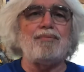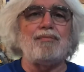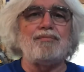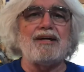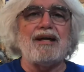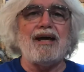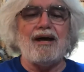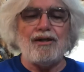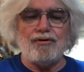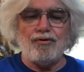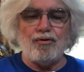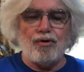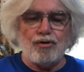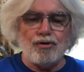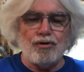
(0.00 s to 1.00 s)
them together
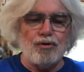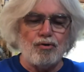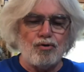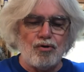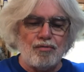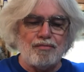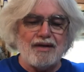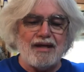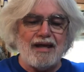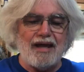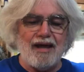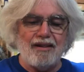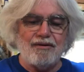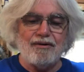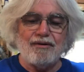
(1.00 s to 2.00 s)
or glue them together.